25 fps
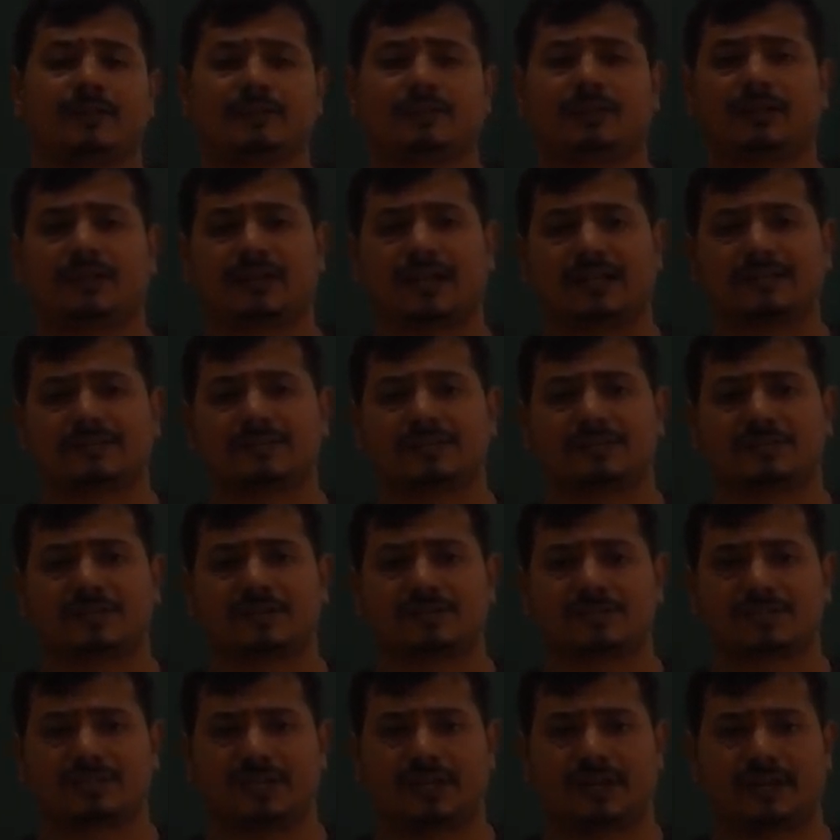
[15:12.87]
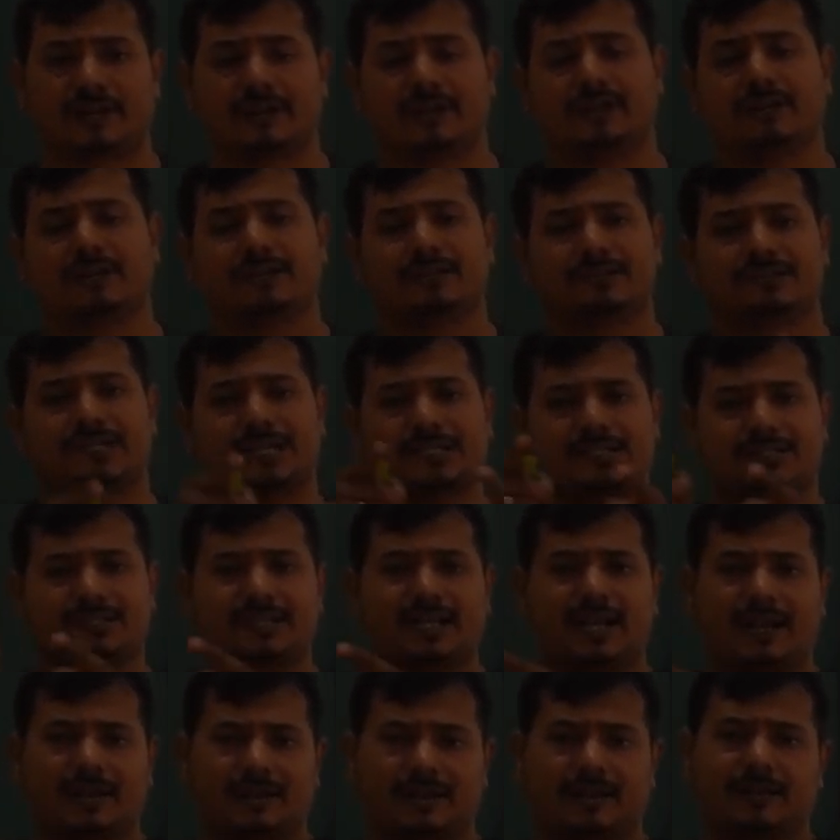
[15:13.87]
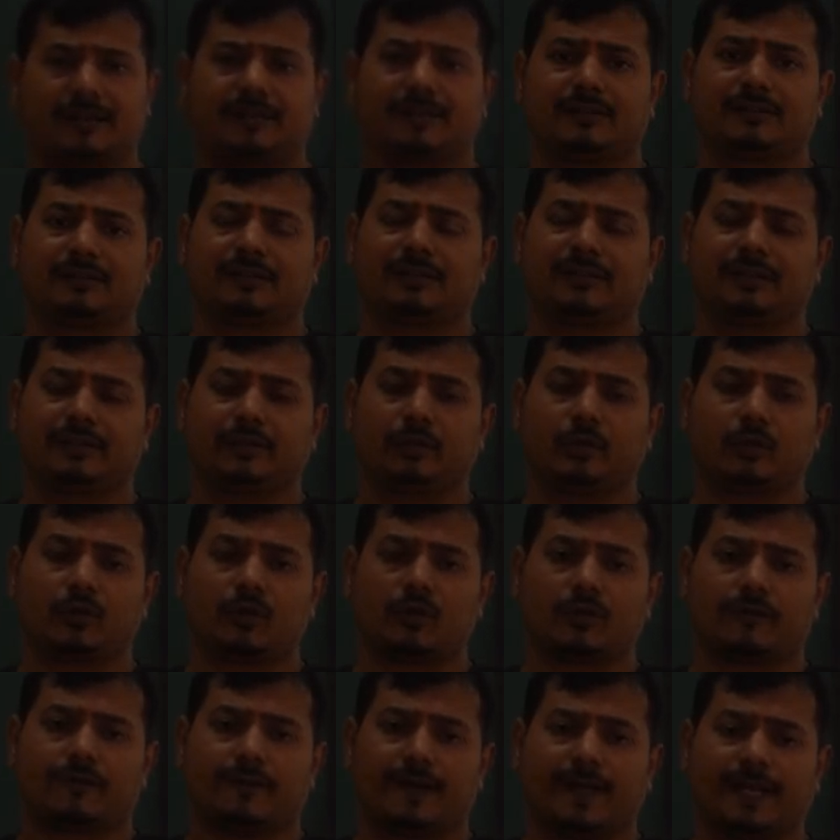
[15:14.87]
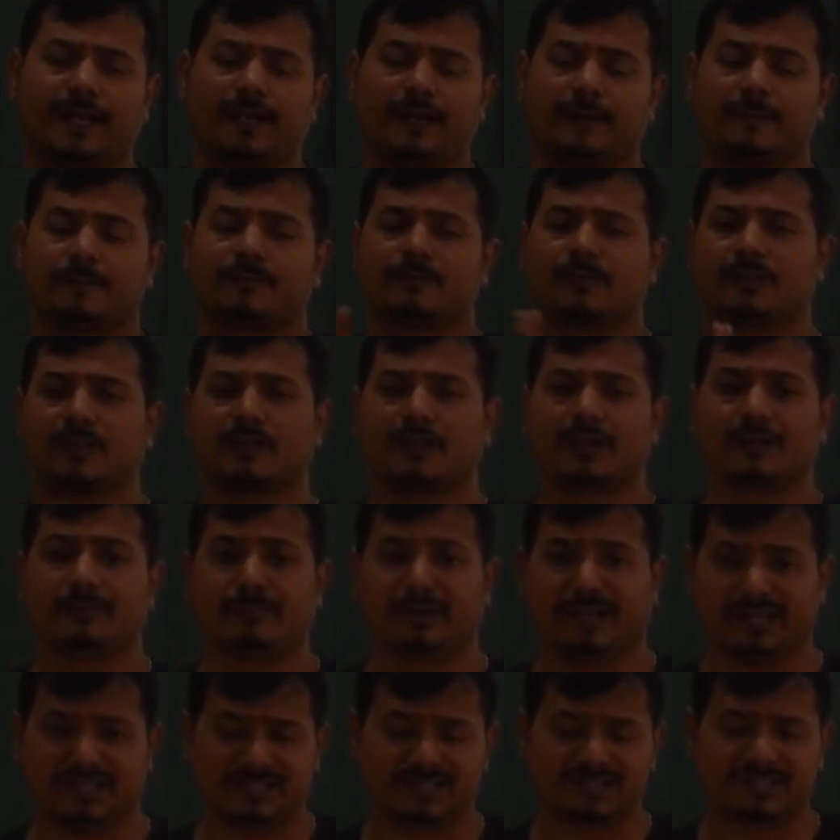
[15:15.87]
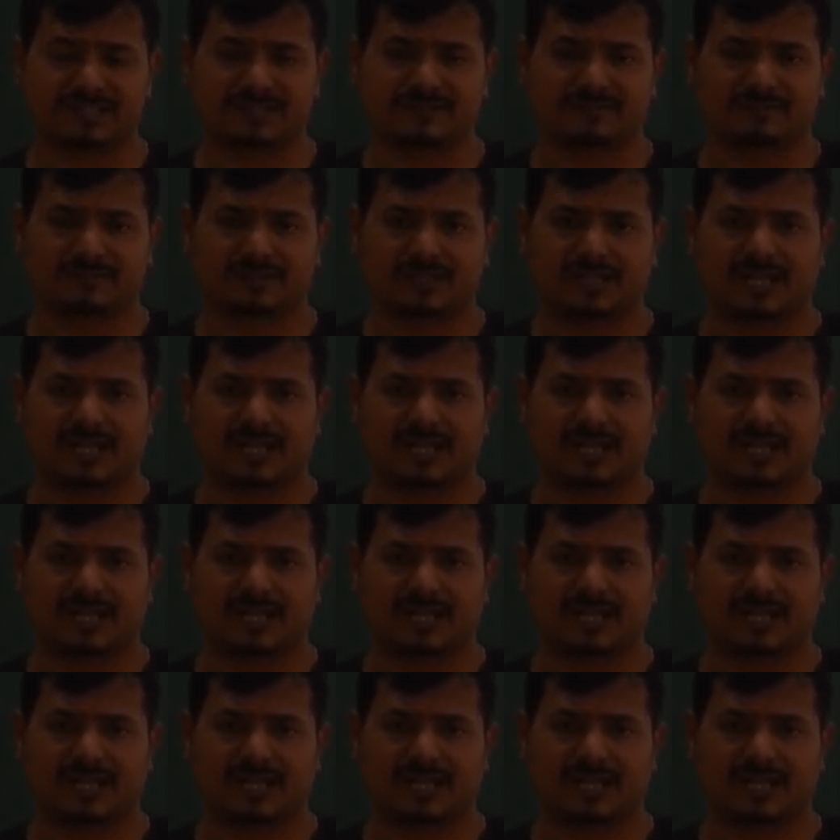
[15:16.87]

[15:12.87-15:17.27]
the transition state, such that the nucleophile remains.